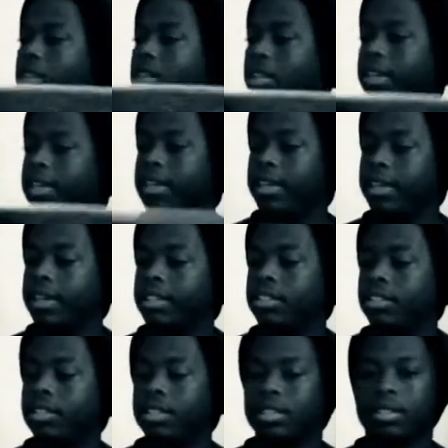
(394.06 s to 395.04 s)
the
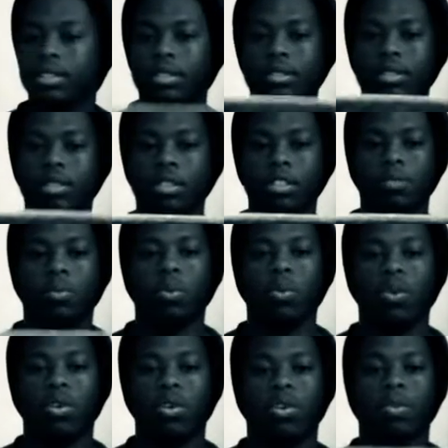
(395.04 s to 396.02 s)
kicks on this
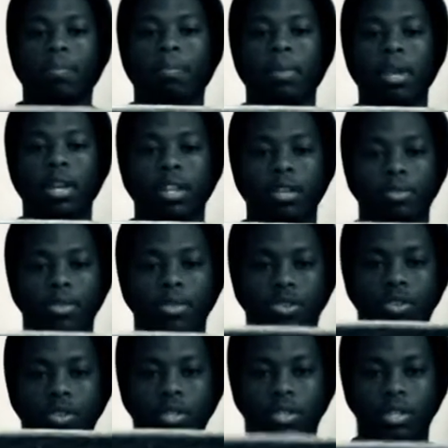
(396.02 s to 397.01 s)
board are medium, as
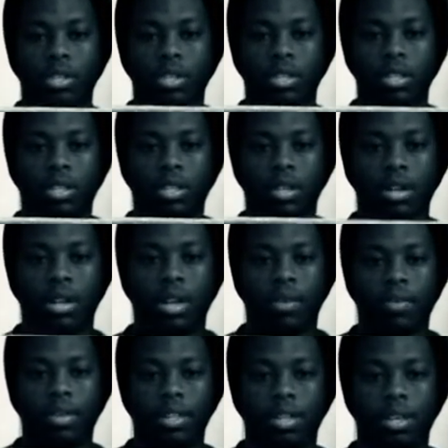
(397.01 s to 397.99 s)
you can see. They're
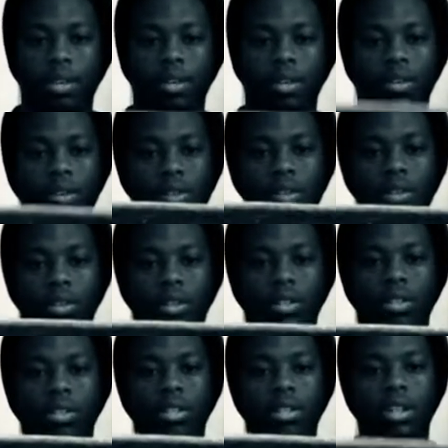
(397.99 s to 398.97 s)
not really
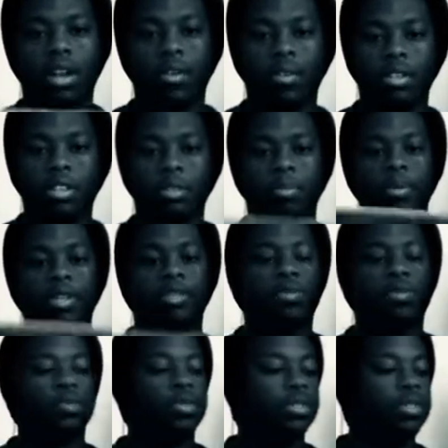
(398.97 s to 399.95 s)
the
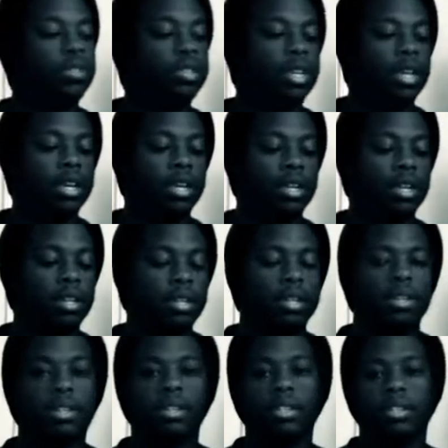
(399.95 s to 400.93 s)
biggest ones,
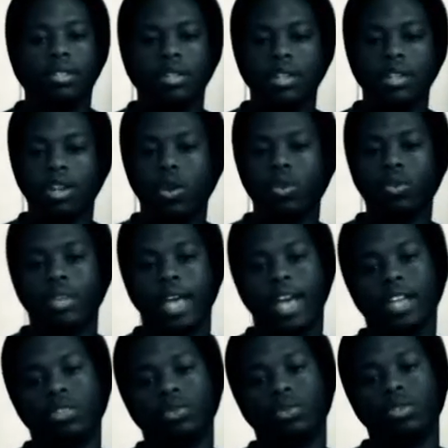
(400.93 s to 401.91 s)
and the
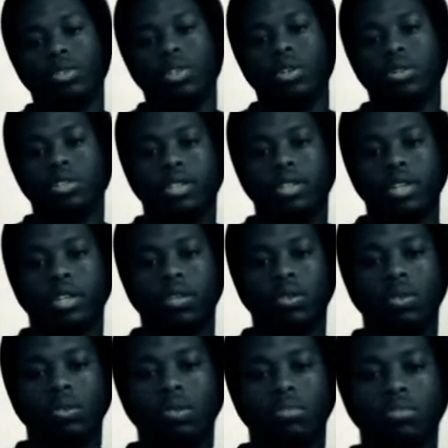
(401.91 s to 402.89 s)
actual nose and
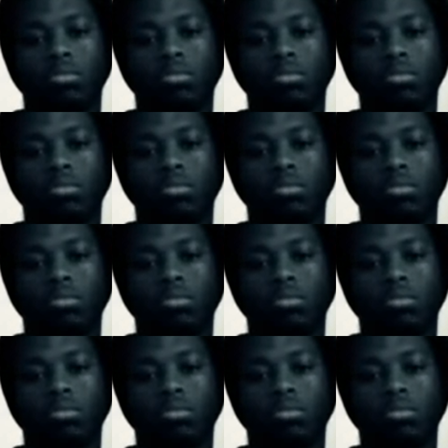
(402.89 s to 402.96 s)
tail